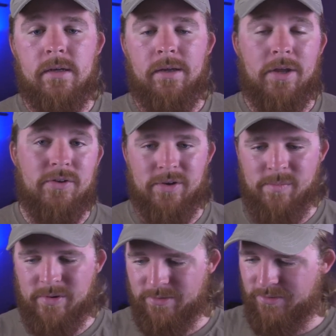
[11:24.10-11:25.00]
Until
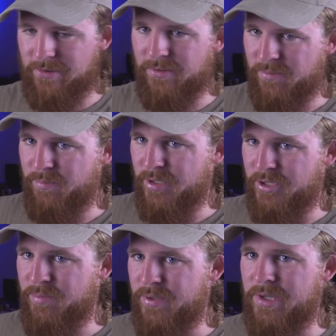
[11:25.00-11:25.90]
a bunch of
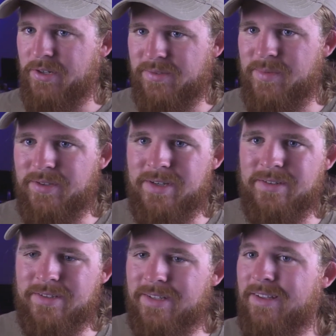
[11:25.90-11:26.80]
billionaires and
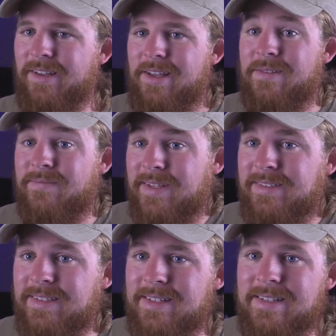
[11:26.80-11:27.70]
millionaires
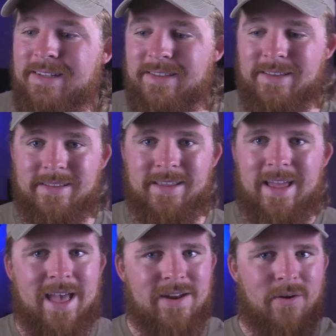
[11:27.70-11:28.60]
invested in it, and then they
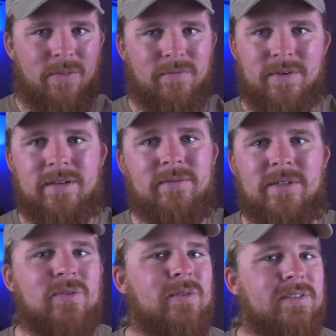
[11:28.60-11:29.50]
had all the fucking
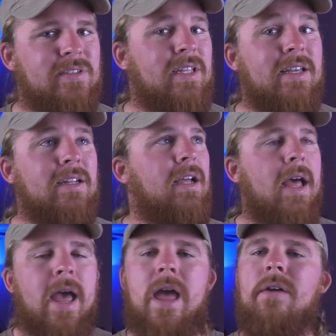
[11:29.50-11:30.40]
resources that they could
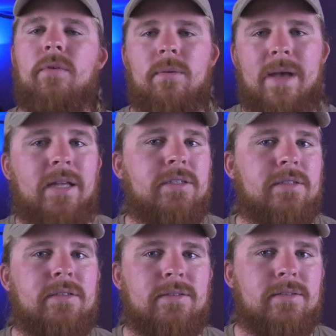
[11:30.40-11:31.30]
ever imagine.
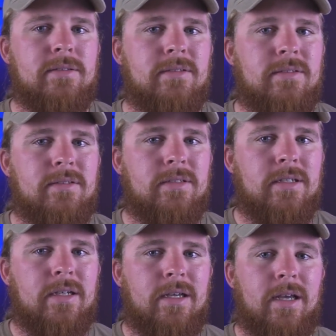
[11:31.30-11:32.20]

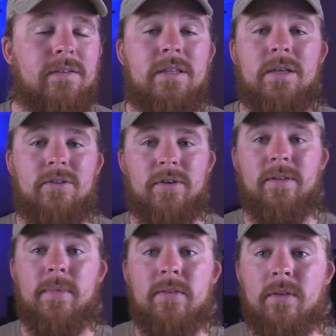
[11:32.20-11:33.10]
And see, it took them
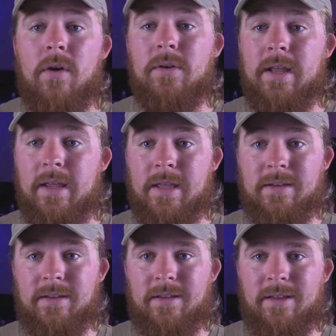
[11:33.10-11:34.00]
this long to get
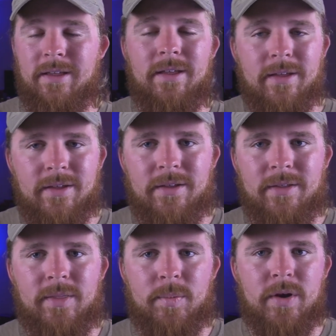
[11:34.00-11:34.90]

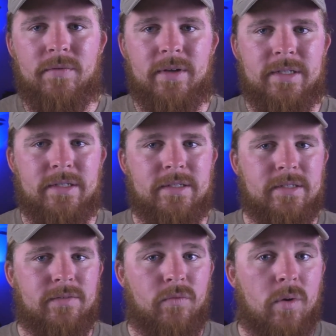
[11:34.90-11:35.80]
the perfect
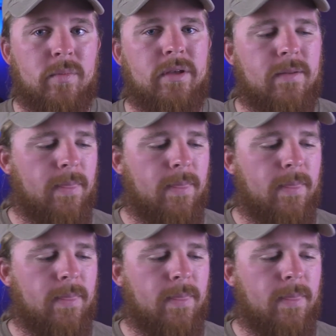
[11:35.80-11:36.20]
formula.